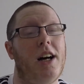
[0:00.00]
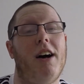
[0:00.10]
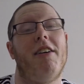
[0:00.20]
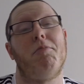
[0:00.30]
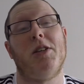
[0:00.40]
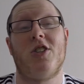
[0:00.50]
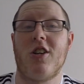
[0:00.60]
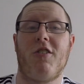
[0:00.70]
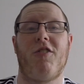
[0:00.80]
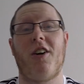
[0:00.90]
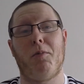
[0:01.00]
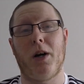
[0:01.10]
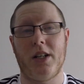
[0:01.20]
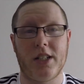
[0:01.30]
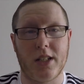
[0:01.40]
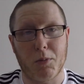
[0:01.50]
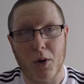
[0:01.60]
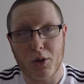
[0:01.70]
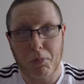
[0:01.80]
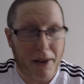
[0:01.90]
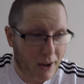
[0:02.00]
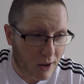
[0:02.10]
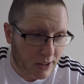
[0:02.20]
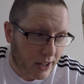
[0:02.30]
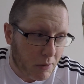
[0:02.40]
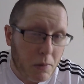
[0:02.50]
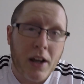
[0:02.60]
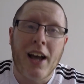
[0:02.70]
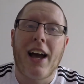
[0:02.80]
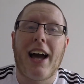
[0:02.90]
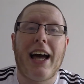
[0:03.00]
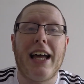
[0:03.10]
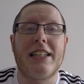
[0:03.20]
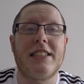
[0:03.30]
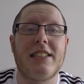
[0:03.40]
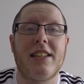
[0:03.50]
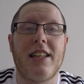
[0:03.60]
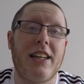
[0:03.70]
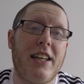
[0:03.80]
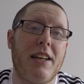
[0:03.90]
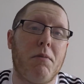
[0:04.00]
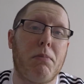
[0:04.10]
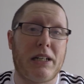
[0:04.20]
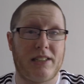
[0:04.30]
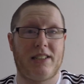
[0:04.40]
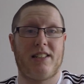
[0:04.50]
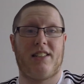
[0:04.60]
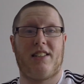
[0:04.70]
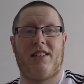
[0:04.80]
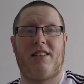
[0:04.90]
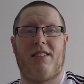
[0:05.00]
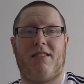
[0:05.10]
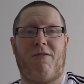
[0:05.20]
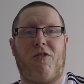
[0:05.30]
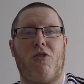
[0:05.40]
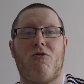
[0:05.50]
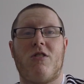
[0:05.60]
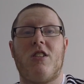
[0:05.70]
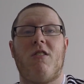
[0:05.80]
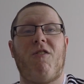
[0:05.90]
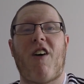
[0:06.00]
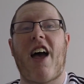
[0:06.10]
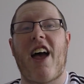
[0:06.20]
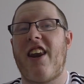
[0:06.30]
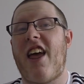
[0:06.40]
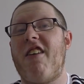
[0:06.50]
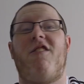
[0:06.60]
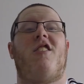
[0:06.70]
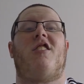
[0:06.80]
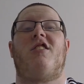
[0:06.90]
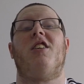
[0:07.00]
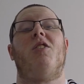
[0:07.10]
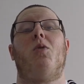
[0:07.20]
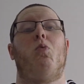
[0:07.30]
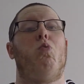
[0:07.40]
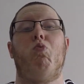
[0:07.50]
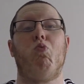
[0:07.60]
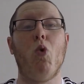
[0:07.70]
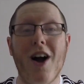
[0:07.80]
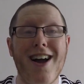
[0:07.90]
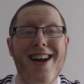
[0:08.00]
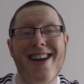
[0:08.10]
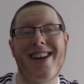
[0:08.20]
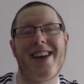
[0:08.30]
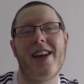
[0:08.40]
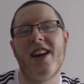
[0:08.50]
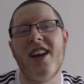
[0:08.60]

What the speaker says: I've been certified by Disney World's PR team as the best Frozen fan ever. So, way.